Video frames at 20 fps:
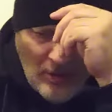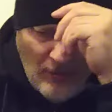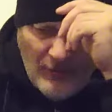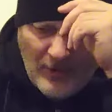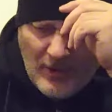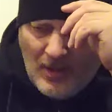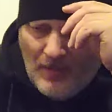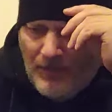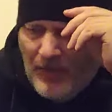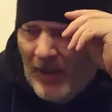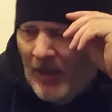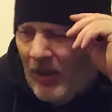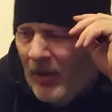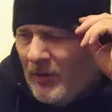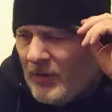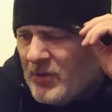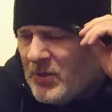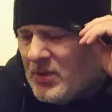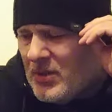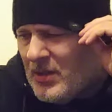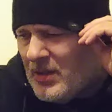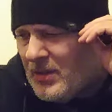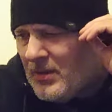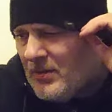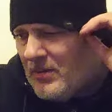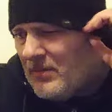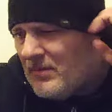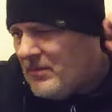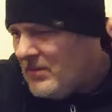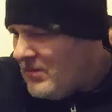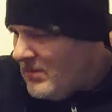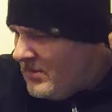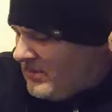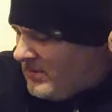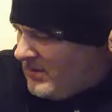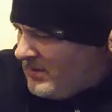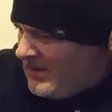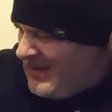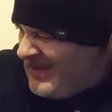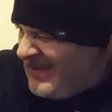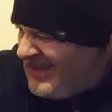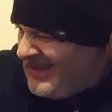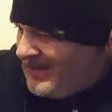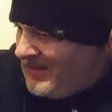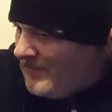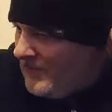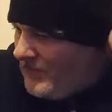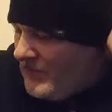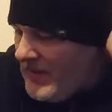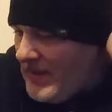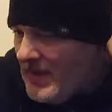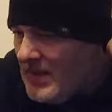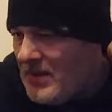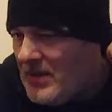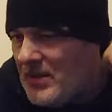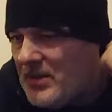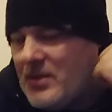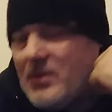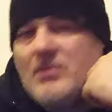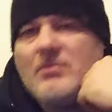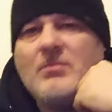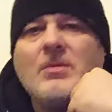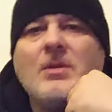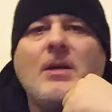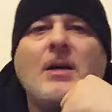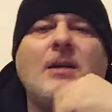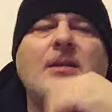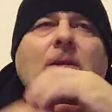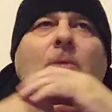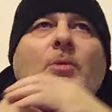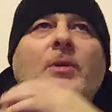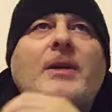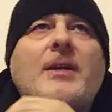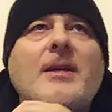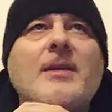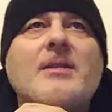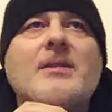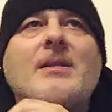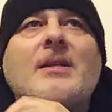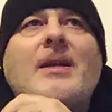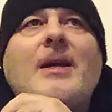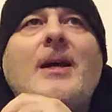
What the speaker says: of in the past, and that's, you know, I don't want to get into